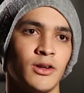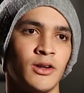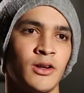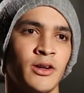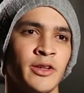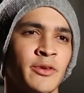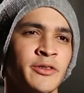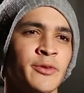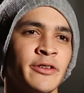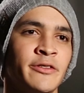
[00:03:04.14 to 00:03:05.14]
Uh, it
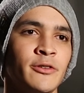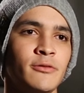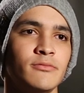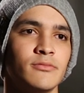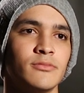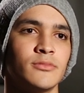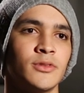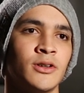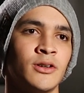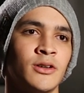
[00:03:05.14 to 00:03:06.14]
was in Brazil.
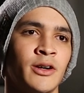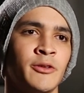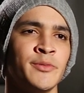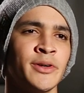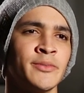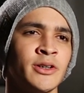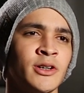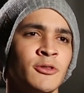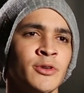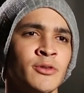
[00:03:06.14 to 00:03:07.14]
Uh, I
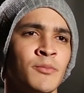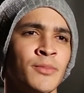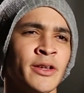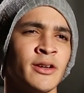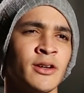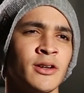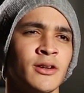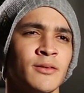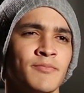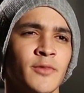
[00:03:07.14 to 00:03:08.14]
remember we were playing
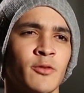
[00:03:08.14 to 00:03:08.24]
a